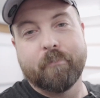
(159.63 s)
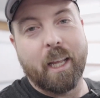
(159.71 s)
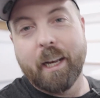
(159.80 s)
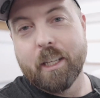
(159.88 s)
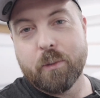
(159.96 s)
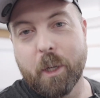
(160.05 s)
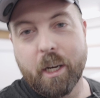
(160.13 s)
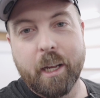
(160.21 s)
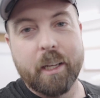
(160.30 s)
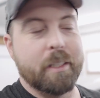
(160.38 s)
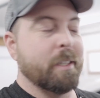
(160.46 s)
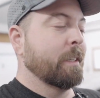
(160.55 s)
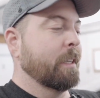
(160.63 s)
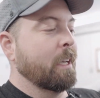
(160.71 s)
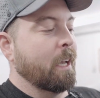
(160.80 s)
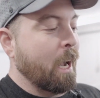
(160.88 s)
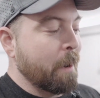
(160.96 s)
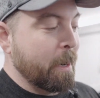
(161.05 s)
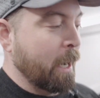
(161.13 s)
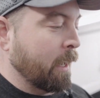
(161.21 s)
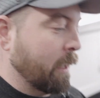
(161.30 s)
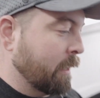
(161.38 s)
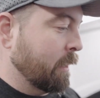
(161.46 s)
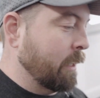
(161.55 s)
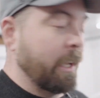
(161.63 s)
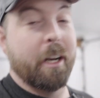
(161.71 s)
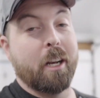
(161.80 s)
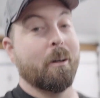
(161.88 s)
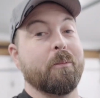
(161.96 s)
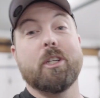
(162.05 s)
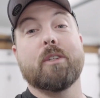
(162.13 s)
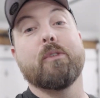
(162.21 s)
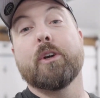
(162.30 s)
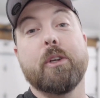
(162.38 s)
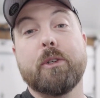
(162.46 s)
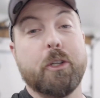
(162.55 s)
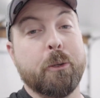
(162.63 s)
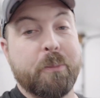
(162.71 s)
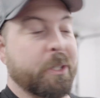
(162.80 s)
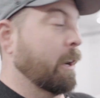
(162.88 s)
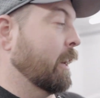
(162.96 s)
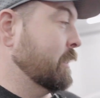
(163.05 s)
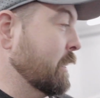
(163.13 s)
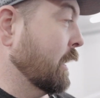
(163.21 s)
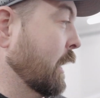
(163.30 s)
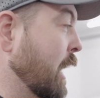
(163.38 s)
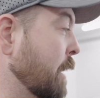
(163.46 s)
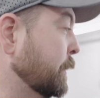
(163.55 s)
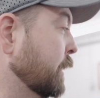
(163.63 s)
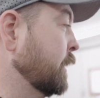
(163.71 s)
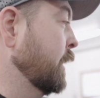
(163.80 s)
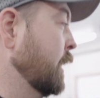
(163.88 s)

It is what it is. I'm not gonna clean it up just for YouTube. Sorry, it's not gonna happen.